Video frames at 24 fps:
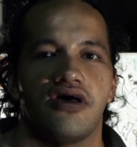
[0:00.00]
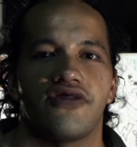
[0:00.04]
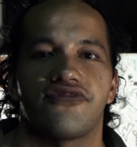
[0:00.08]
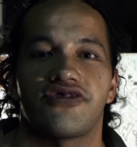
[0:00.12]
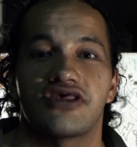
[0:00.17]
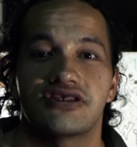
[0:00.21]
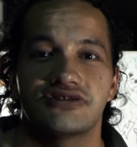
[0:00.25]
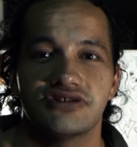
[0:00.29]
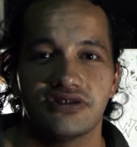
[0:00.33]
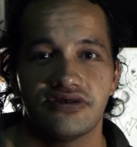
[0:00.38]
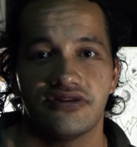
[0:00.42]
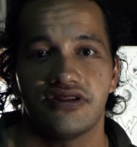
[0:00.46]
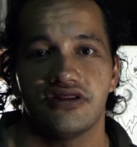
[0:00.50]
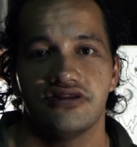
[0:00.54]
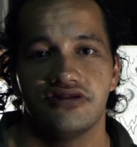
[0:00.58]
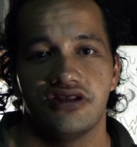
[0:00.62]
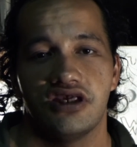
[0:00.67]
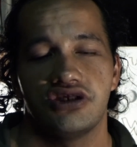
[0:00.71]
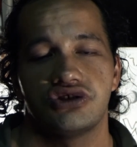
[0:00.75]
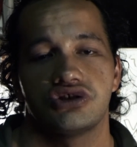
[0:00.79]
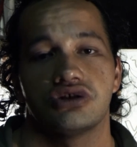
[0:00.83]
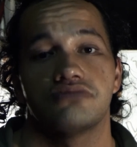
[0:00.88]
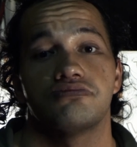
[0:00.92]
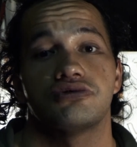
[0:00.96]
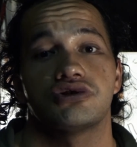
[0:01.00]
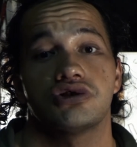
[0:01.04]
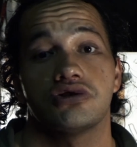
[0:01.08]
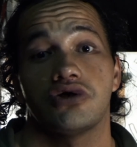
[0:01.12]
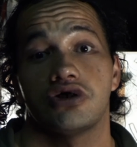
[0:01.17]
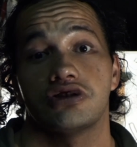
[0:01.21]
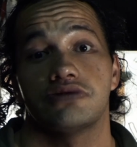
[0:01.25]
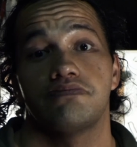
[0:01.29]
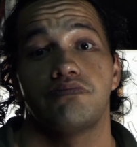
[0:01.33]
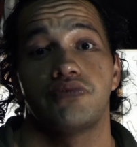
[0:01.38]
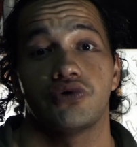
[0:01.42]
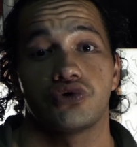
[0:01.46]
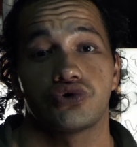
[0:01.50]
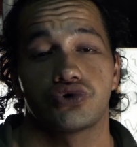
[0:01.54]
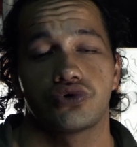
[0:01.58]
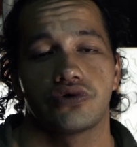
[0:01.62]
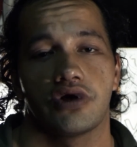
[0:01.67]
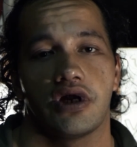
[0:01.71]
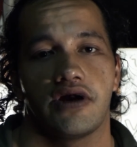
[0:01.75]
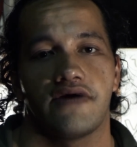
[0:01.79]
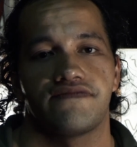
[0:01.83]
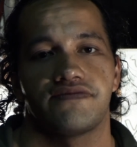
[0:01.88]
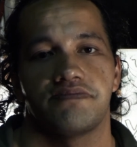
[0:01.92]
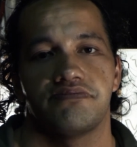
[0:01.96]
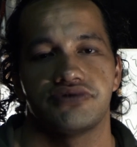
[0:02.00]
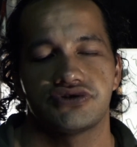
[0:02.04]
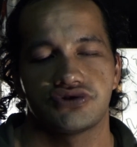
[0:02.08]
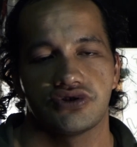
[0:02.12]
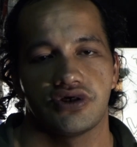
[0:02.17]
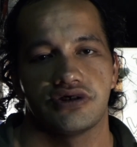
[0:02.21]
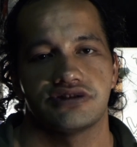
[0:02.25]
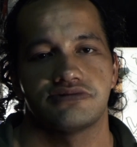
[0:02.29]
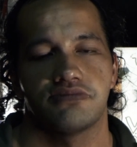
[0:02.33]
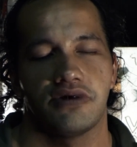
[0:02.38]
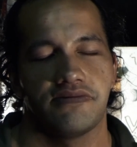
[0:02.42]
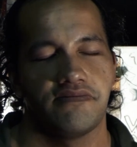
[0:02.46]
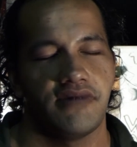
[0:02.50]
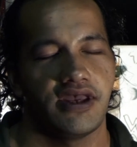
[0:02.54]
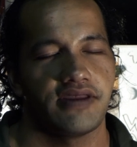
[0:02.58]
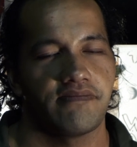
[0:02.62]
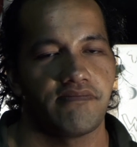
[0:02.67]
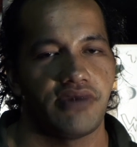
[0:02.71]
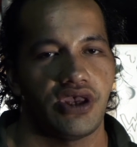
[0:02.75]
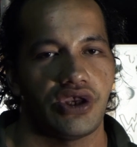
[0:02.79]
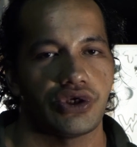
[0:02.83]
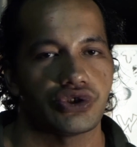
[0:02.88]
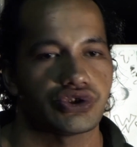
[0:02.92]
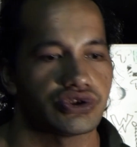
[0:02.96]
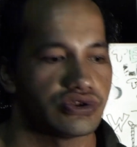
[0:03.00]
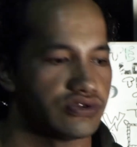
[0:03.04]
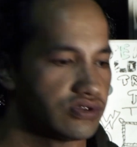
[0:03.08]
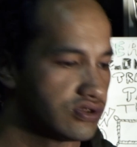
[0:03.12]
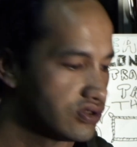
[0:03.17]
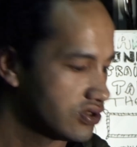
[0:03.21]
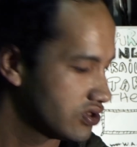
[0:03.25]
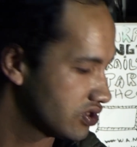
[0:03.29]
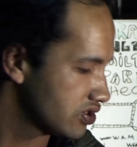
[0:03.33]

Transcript: things of that nature besides bushcraft, besides my main passion.